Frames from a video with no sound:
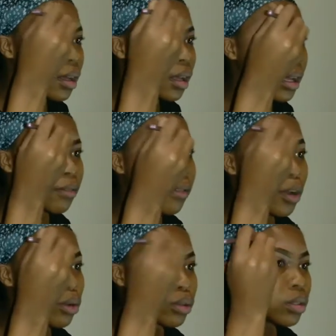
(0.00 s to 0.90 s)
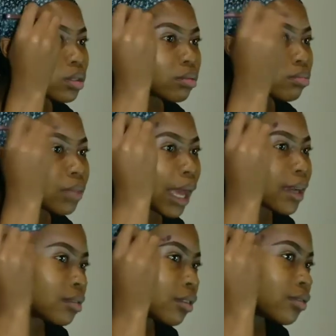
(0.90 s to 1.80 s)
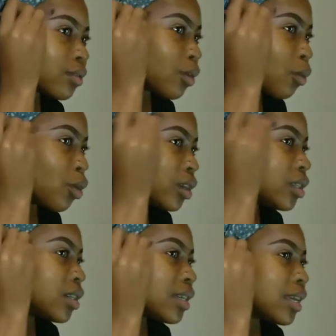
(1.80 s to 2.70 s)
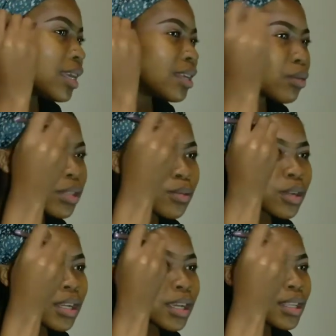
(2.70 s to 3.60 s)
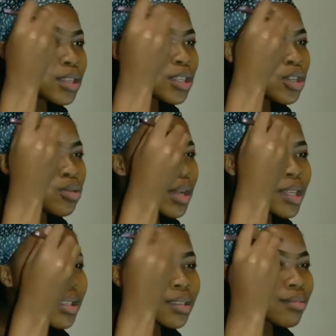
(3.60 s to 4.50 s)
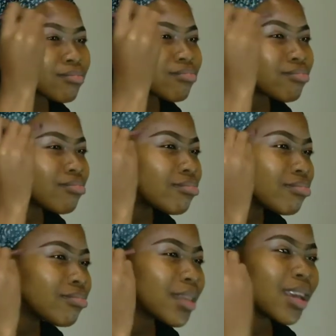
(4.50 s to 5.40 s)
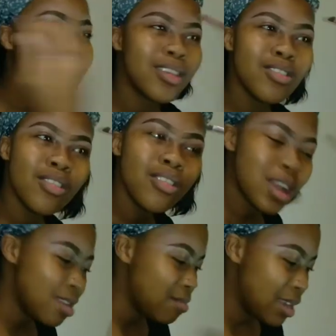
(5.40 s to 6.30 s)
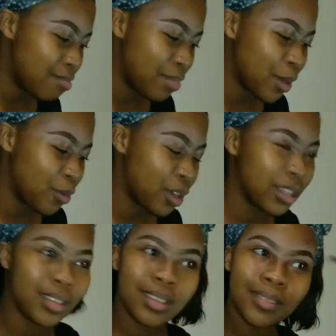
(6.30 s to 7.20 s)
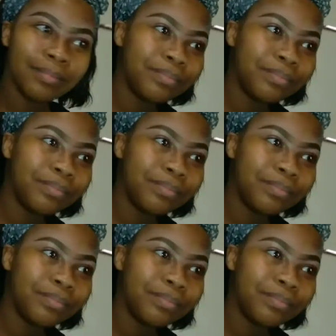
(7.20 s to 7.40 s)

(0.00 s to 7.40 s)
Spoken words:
it flows. Like, the word, what's the word? Insinuates? Mm-mm. You know, me and big words,